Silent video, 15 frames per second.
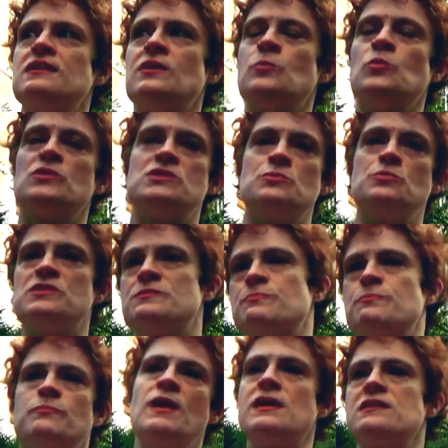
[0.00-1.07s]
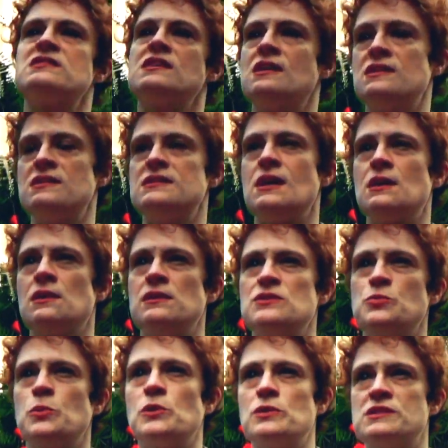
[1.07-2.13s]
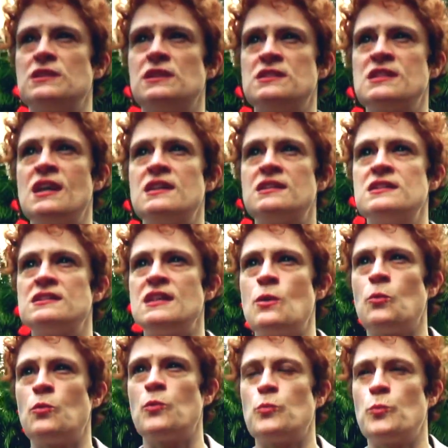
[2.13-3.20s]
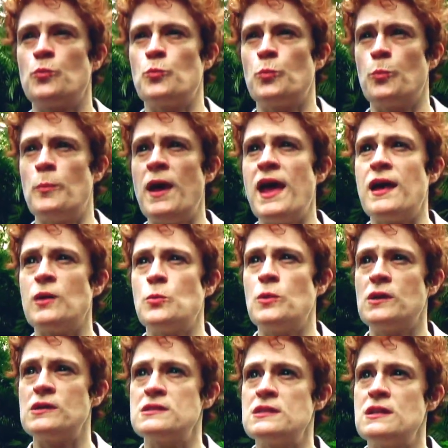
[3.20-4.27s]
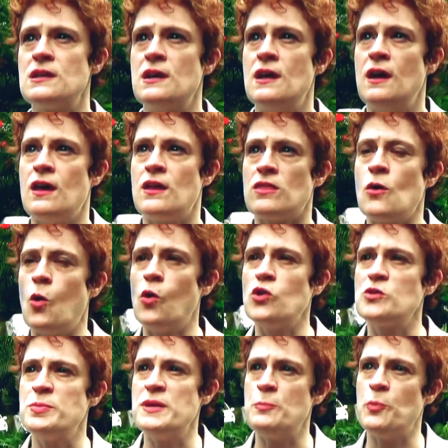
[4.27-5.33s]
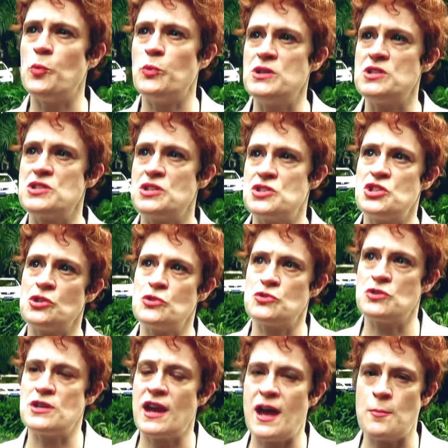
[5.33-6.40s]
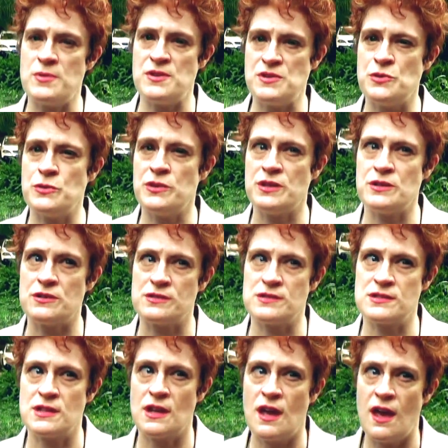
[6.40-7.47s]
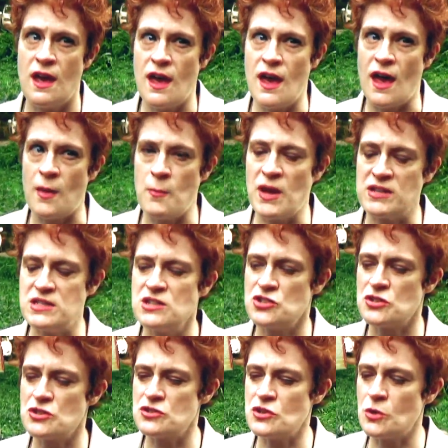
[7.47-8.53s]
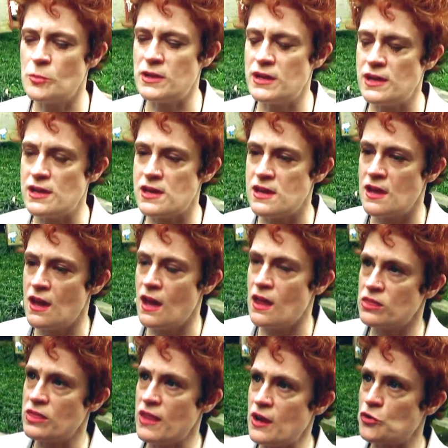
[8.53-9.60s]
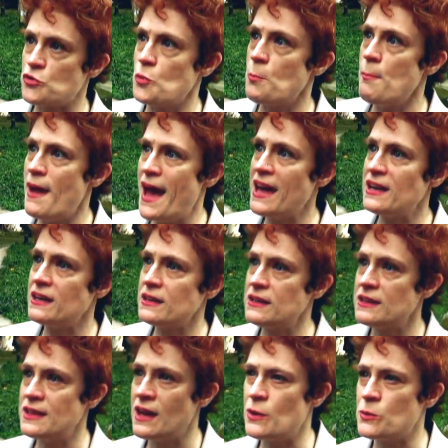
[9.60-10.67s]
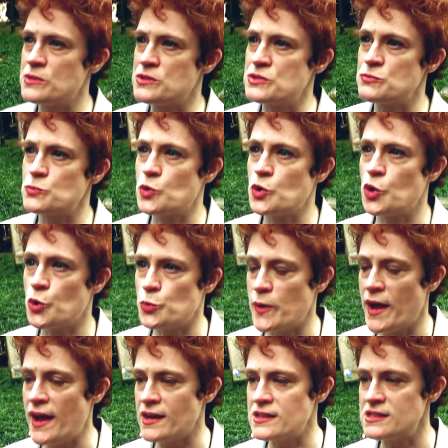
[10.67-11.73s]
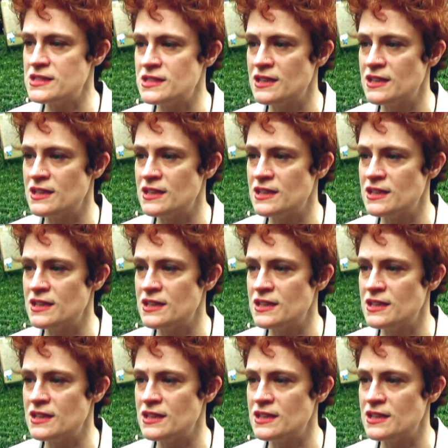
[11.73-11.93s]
in which it was make a sentence out of these words, and the sentence I made was, the old people wish the children Happy New Year's. And my teacher told me that grammatically that was correct,